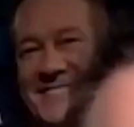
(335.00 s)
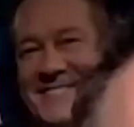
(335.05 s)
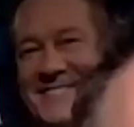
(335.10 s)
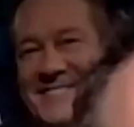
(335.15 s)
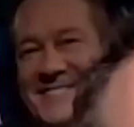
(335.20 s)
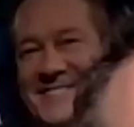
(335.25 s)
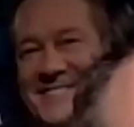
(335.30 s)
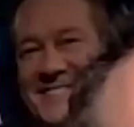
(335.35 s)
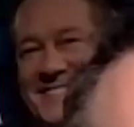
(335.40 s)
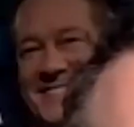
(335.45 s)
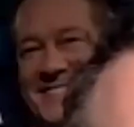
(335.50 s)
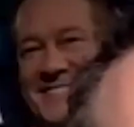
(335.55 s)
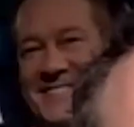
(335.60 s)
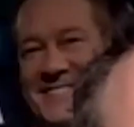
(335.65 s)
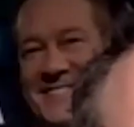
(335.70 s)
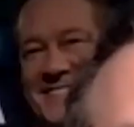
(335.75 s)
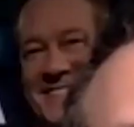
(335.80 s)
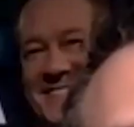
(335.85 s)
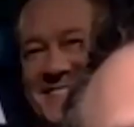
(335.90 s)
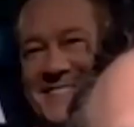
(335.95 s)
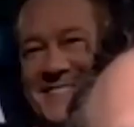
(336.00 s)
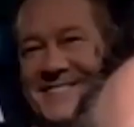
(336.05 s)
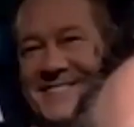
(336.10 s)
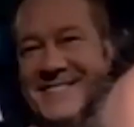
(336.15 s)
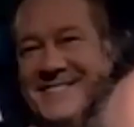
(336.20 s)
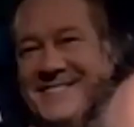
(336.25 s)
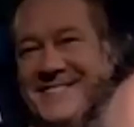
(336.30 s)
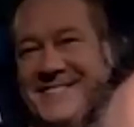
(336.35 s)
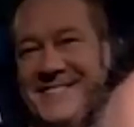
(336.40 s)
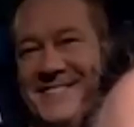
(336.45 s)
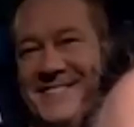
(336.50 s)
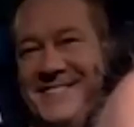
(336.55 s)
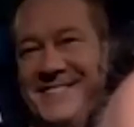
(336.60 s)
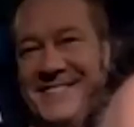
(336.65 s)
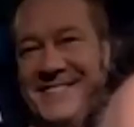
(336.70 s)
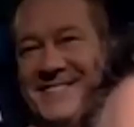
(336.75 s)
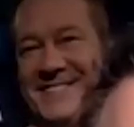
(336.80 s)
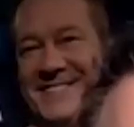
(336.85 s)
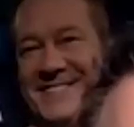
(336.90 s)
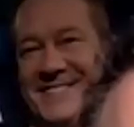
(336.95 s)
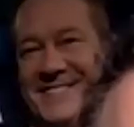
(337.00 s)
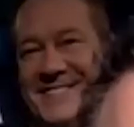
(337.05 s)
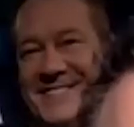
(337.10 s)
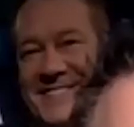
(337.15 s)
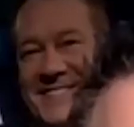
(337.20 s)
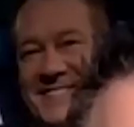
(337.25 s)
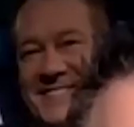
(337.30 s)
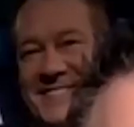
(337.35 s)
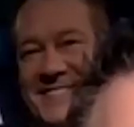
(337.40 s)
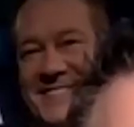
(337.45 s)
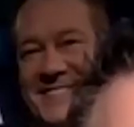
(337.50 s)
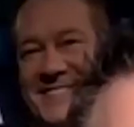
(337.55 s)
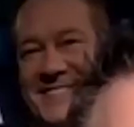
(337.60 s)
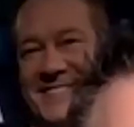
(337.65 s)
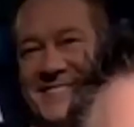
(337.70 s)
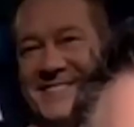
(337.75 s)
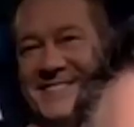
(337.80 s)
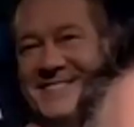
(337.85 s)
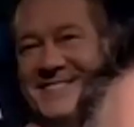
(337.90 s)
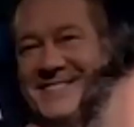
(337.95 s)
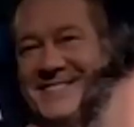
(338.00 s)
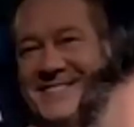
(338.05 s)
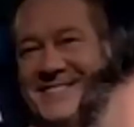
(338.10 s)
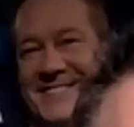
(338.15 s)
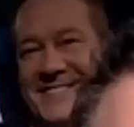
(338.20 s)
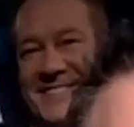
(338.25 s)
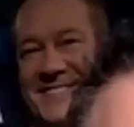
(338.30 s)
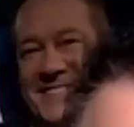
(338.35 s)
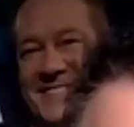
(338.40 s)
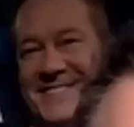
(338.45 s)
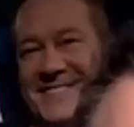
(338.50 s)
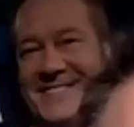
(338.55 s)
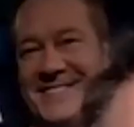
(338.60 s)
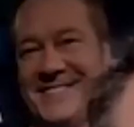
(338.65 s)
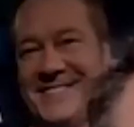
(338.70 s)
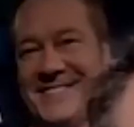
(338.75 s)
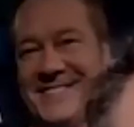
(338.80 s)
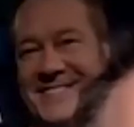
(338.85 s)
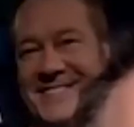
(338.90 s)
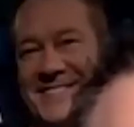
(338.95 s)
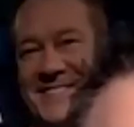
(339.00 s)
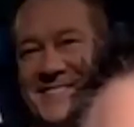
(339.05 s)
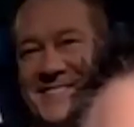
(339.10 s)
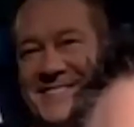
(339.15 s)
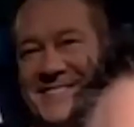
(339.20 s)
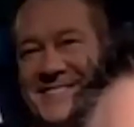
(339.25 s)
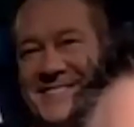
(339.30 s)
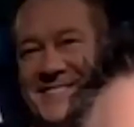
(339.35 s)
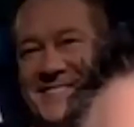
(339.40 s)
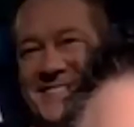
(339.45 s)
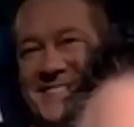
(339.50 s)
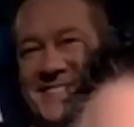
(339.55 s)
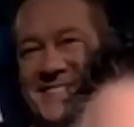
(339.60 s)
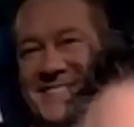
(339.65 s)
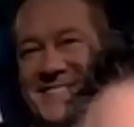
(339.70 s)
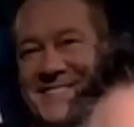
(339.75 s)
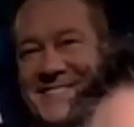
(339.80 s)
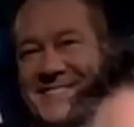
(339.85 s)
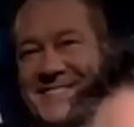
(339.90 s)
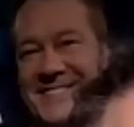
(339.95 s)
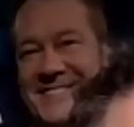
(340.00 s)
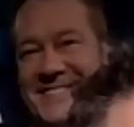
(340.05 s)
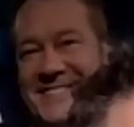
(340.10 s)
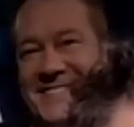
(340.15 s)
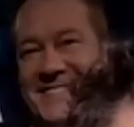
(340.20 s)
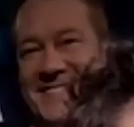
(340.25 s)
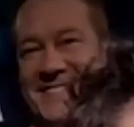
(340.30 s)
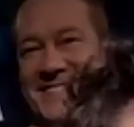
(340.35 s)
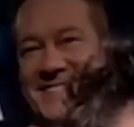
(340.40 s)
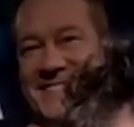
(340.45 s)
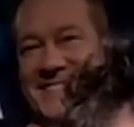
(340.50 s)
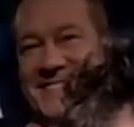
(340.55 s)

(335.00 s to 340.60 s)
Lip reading: This person isn't speaking.